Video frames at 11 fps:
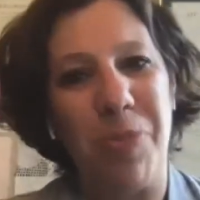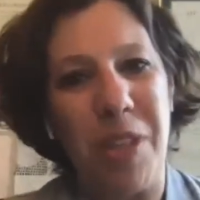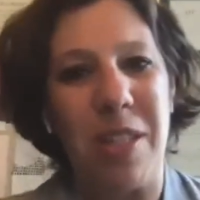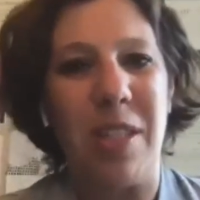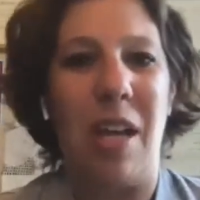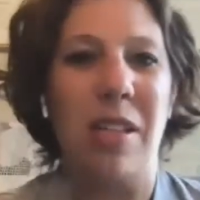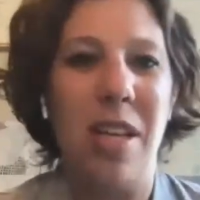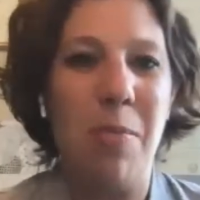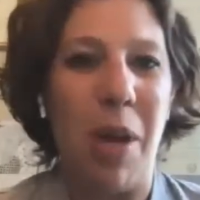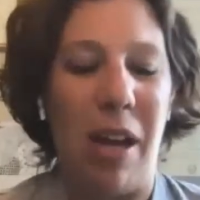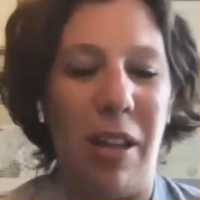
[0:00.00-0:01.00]
send an
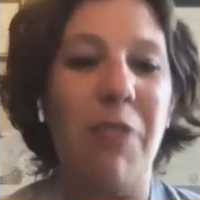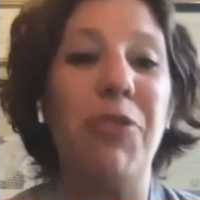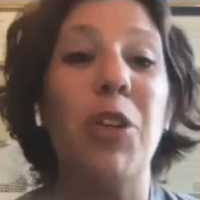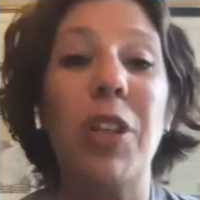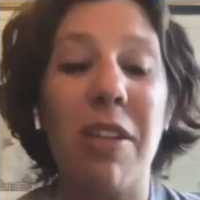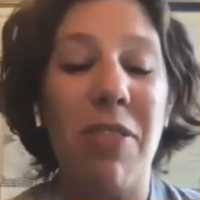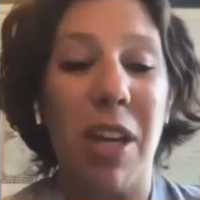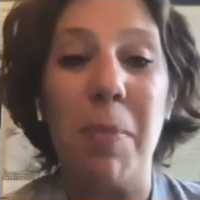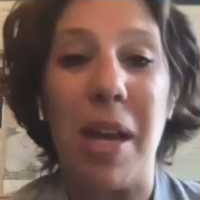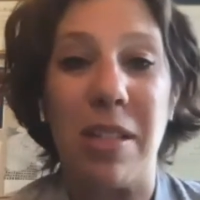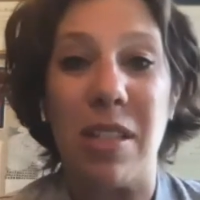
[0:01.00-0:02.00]
email if you're leaving a
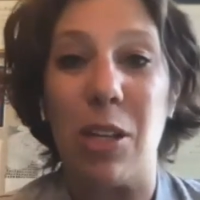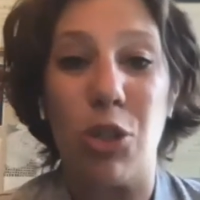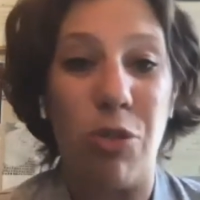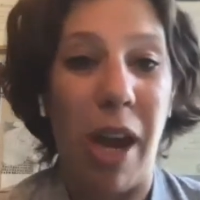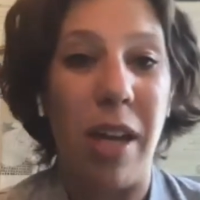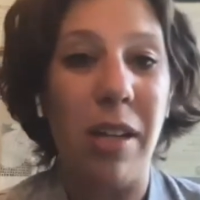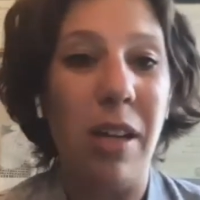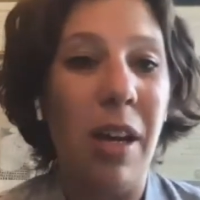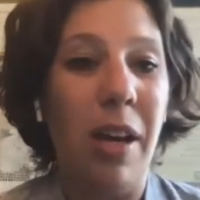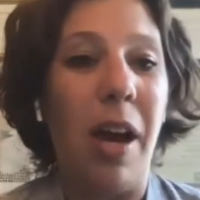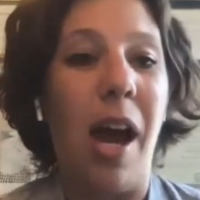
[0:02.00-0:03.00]
message, right?
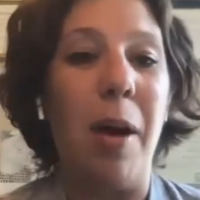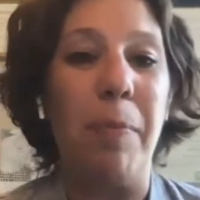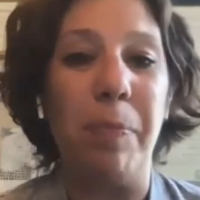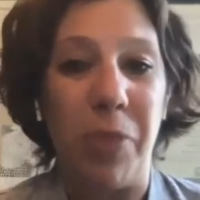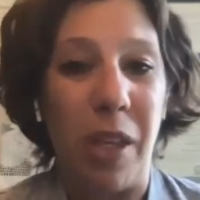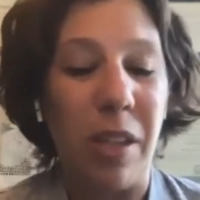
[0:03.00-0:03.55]
Um,